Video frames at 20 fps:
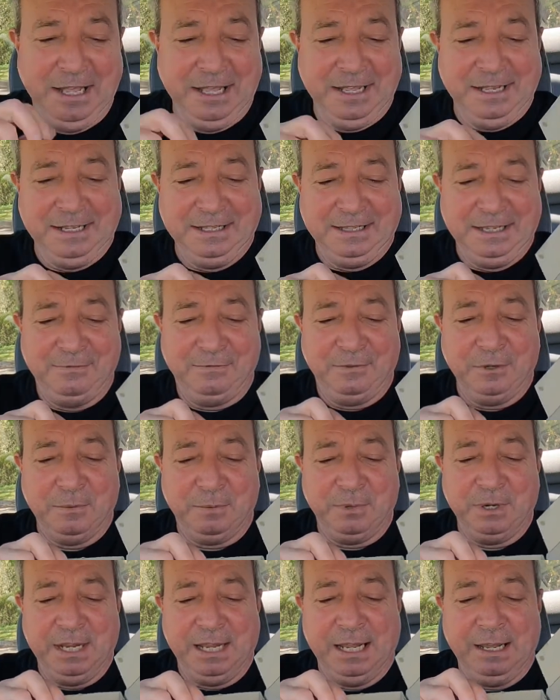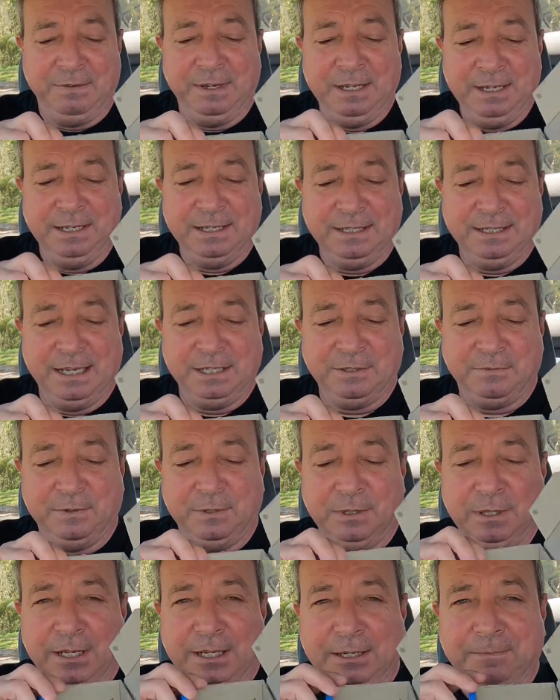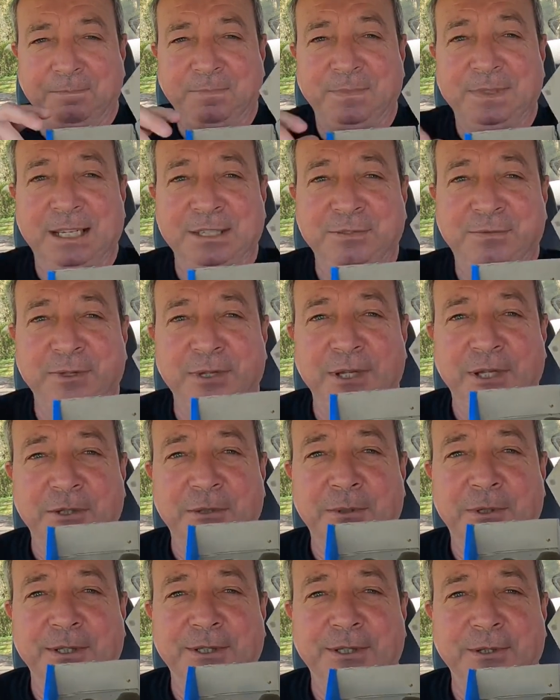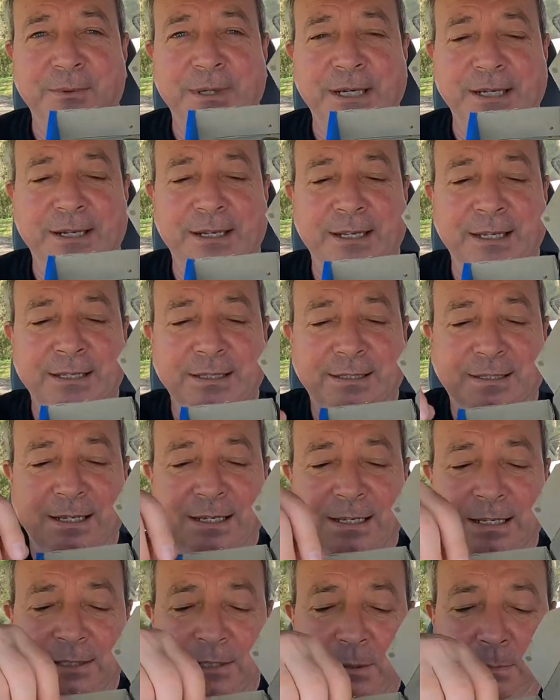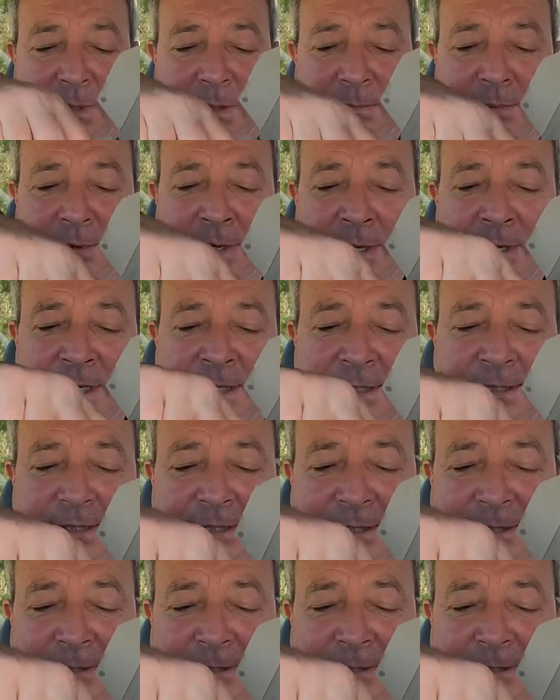It did feel pretty heavy. It does feel like twice the weight of that. So there's your pepperonis.